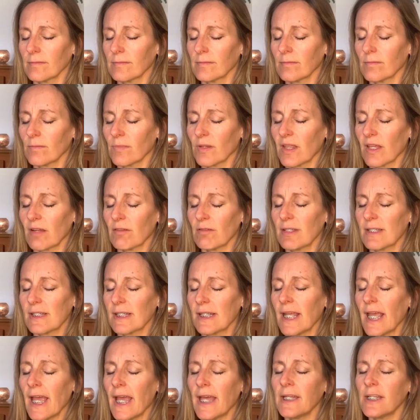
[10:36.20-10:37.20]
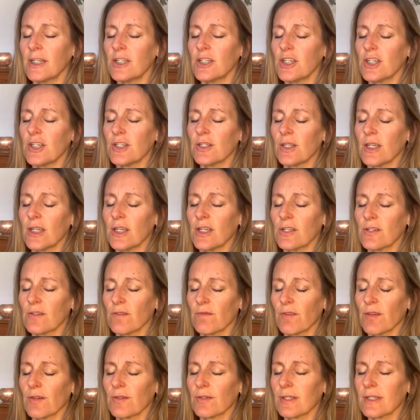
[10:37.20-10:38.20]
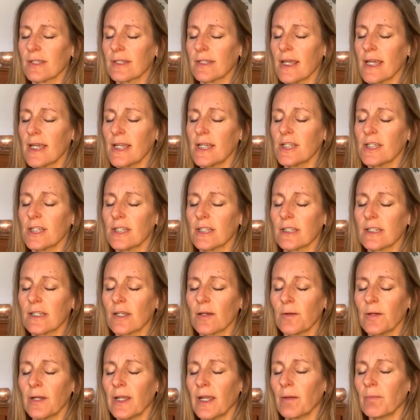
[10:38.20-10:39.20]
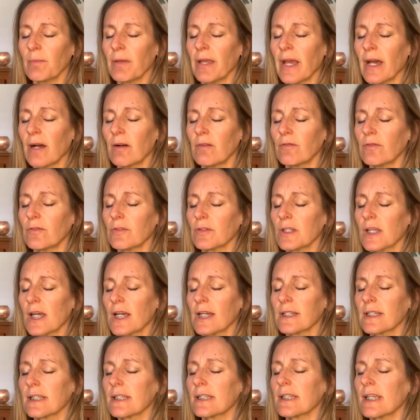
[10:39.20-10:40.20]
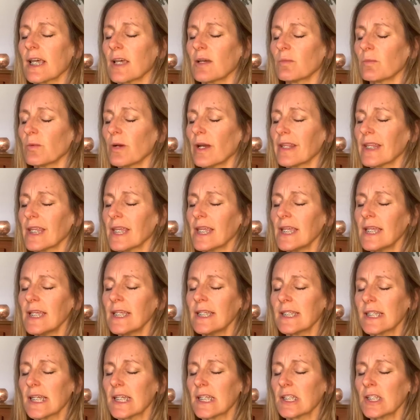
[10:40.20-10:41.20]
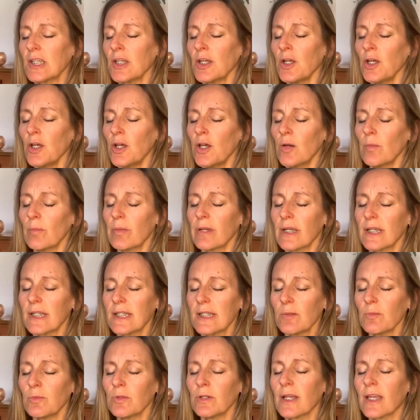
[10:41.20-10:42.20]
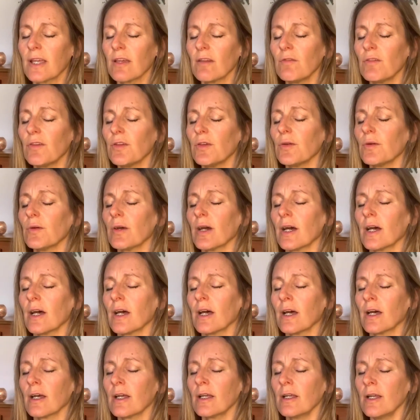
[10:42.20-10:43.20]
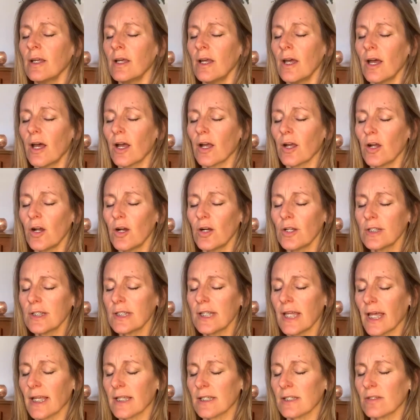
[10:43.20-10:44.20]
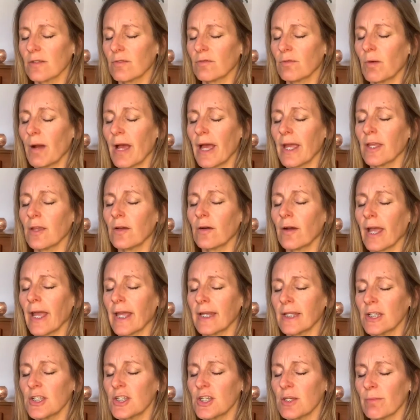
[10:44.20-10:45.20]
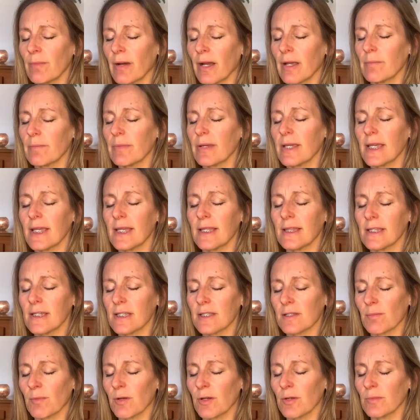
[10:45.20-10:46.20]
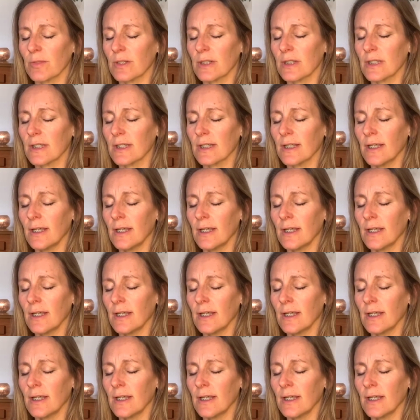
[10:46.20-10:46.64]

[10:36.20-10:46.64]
But there is an energy to each of those stages, so it can be helpful to understand where the ease is, because it will give you a context of where your energy might be in this moment.